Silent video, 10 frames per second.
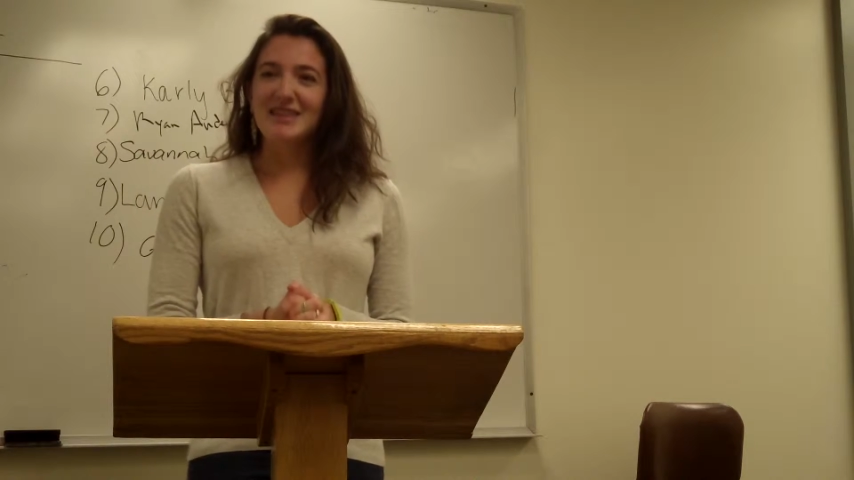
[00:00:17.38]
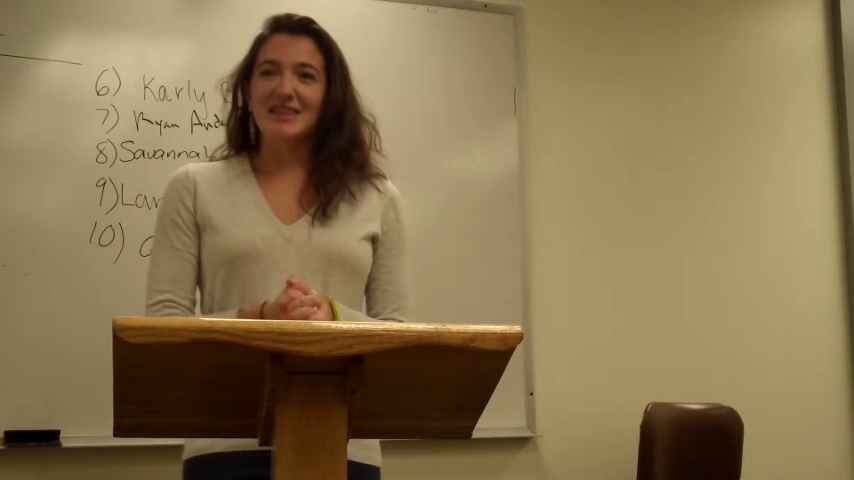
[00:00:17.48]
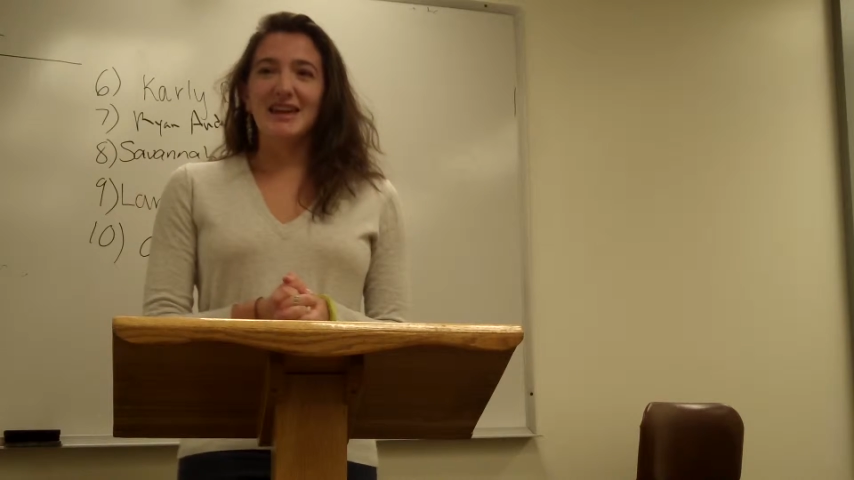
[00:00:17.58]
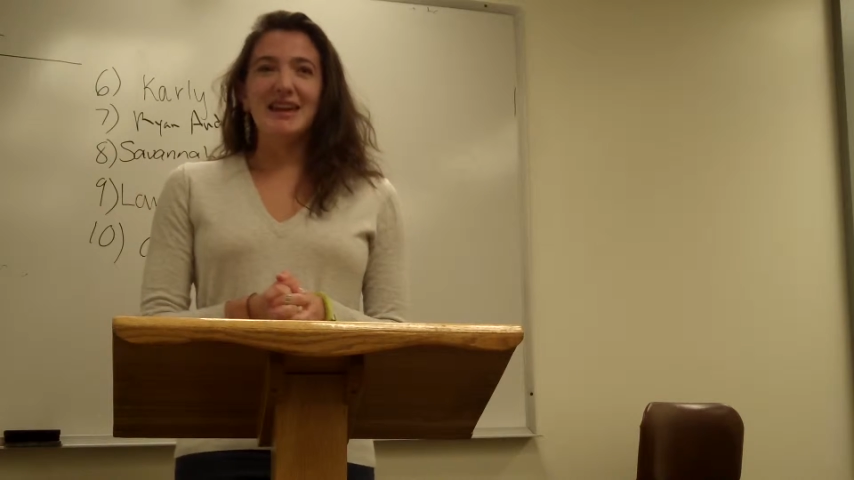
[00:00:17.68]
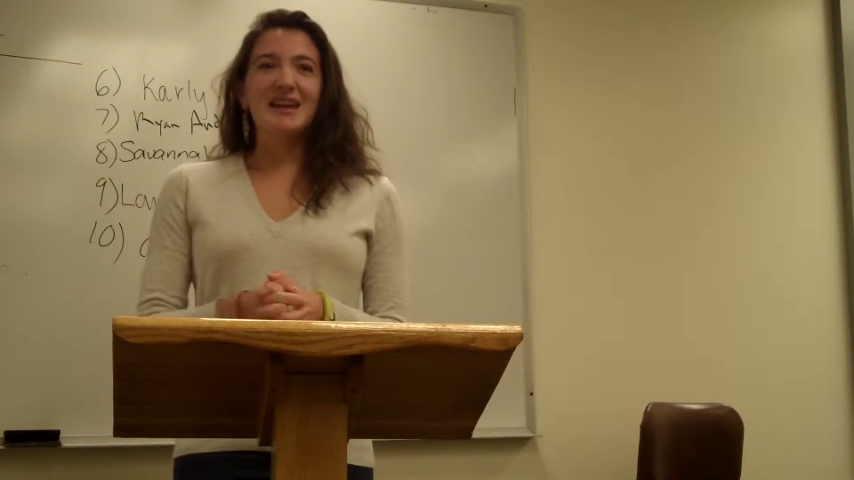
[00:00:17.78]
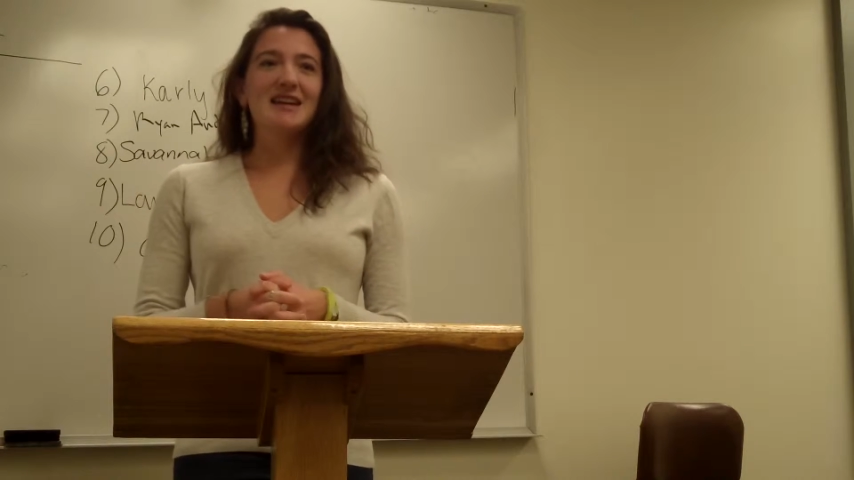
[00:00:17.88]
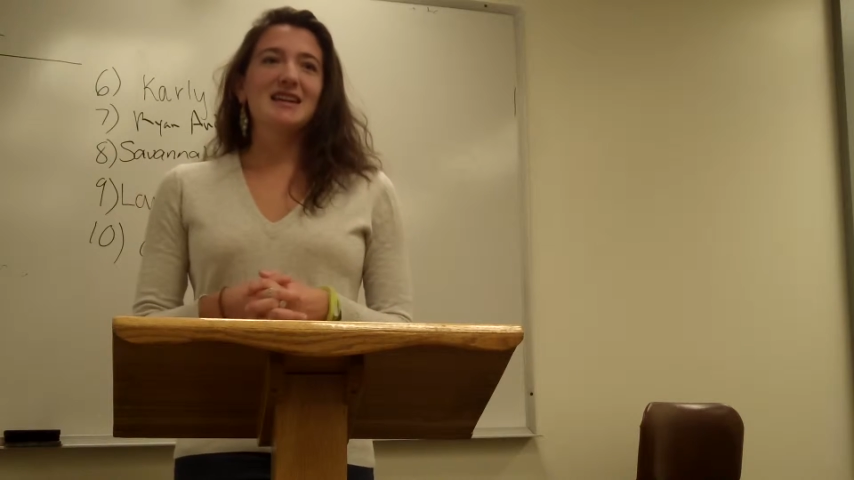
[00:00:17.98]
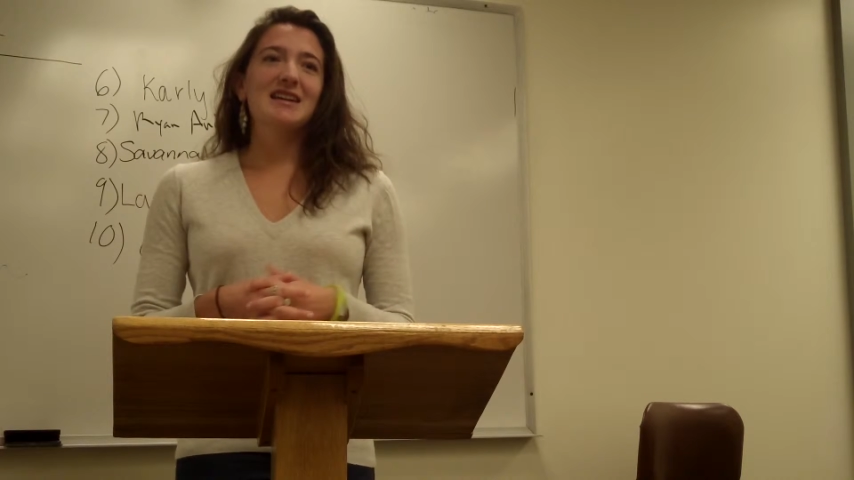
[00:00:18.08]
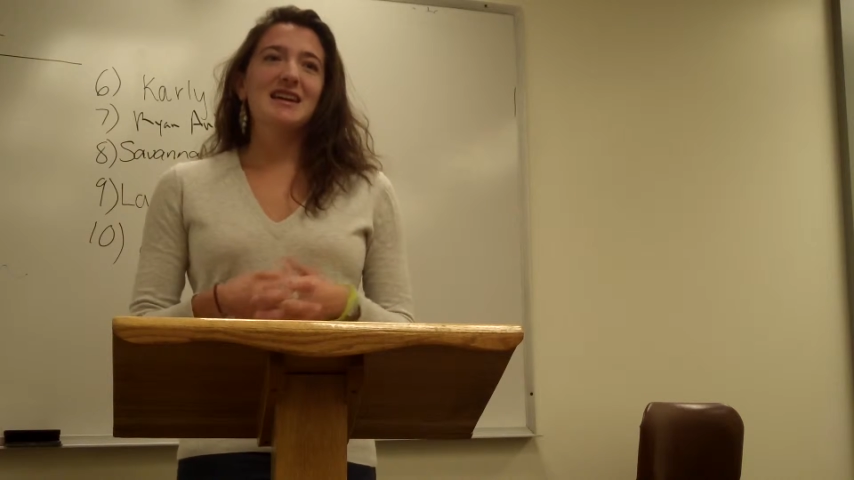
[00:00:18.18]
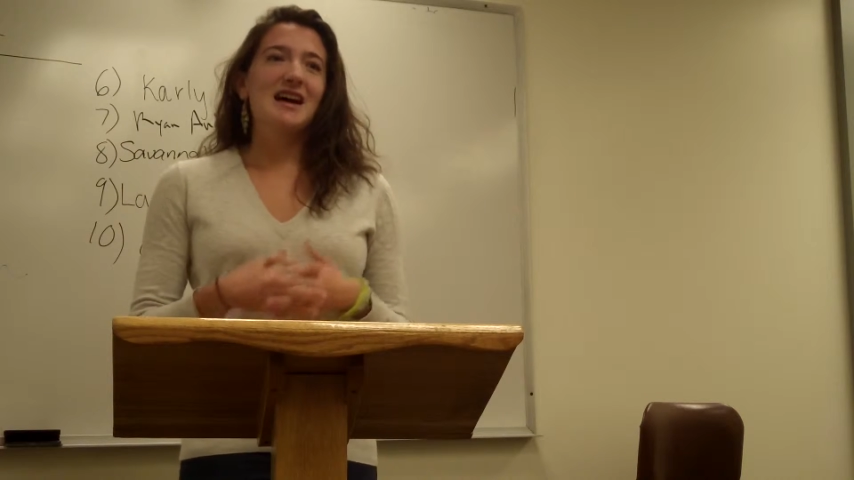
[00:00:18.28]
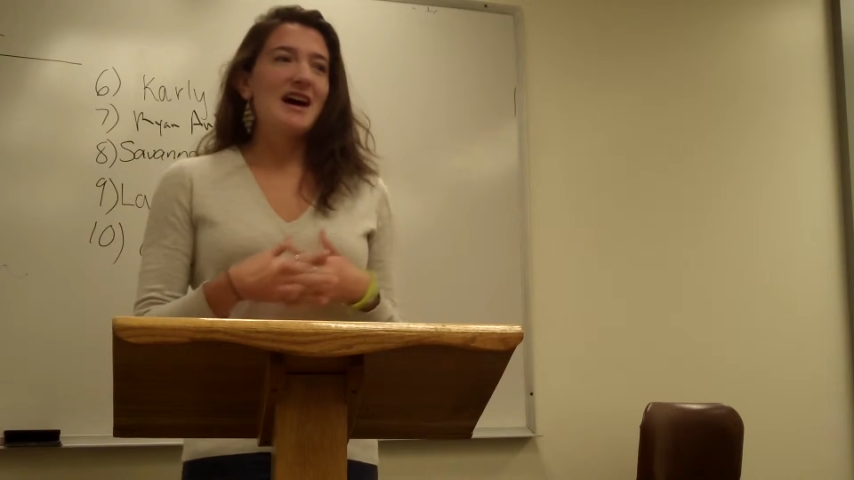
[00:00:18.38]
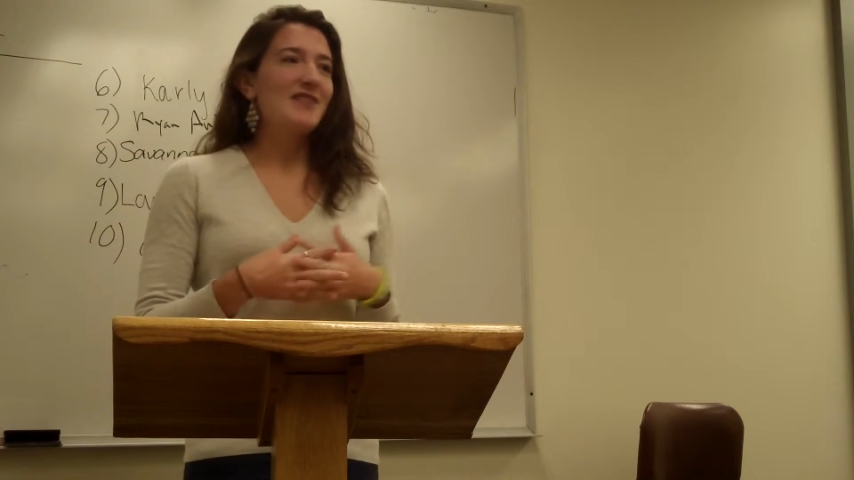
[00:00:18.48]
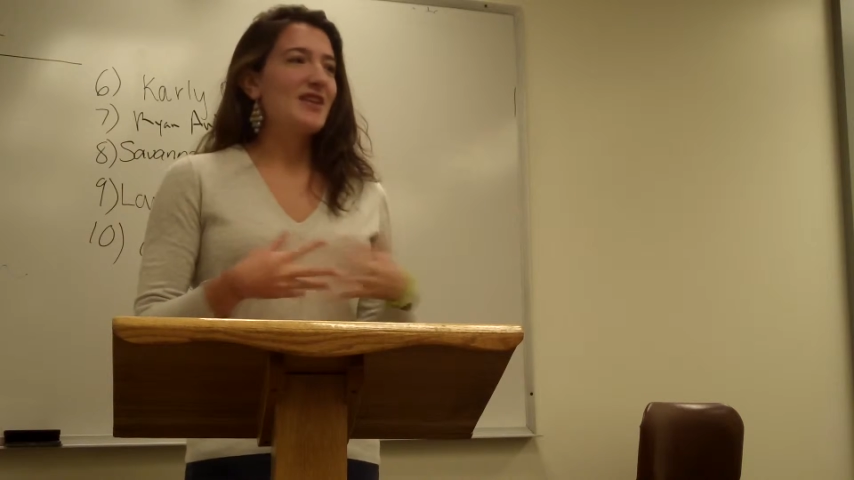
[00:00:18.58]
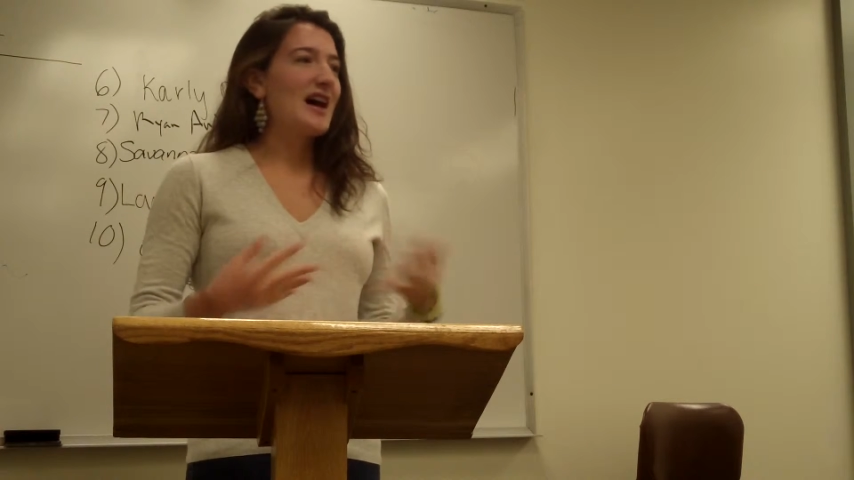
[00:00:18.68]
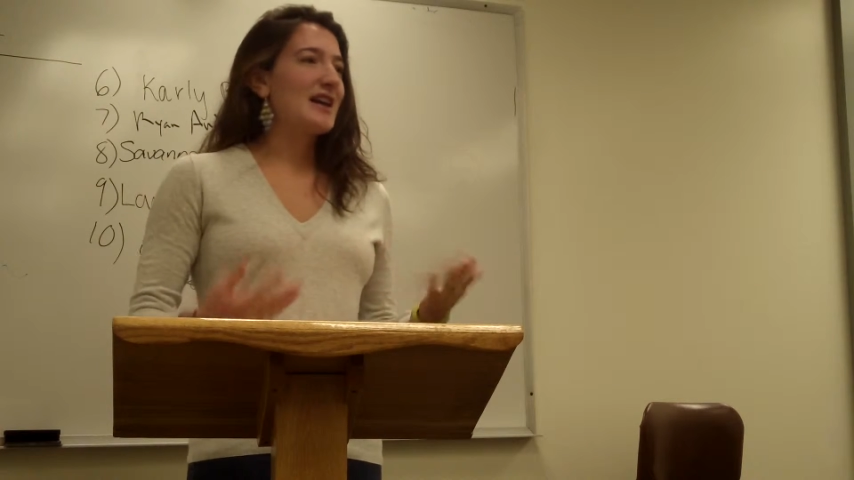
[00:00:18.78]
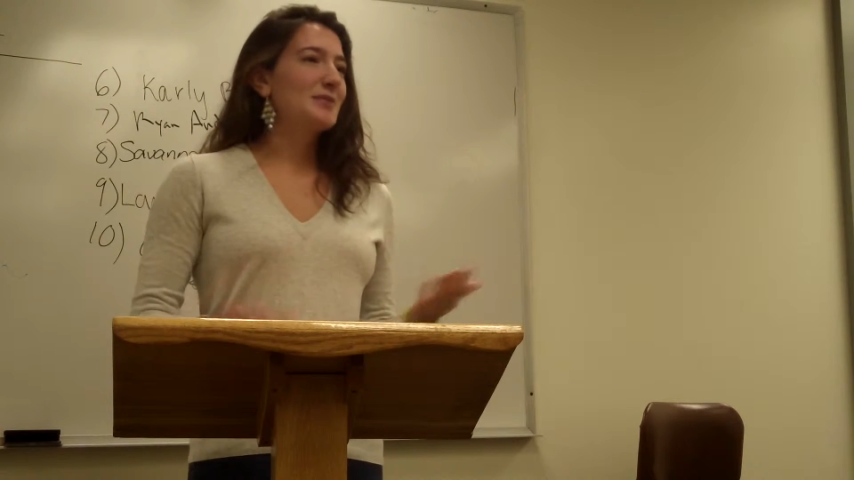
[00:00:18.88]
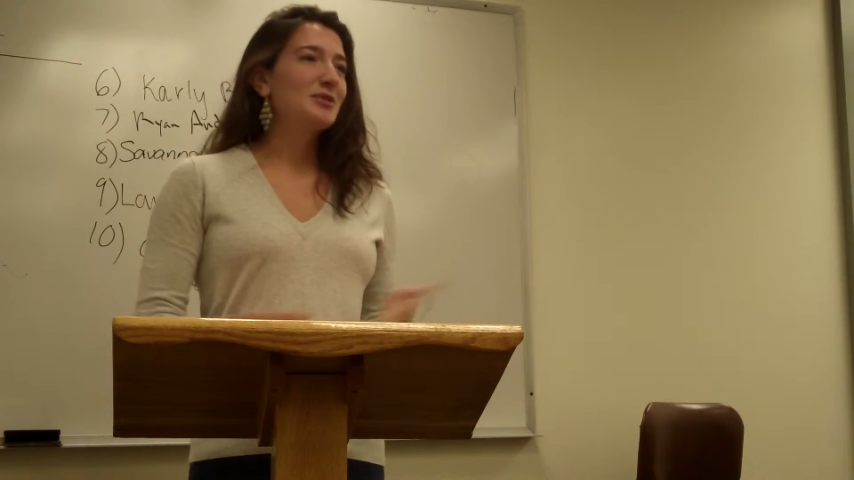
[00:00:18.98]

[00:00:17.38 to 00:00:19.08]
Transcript: They have had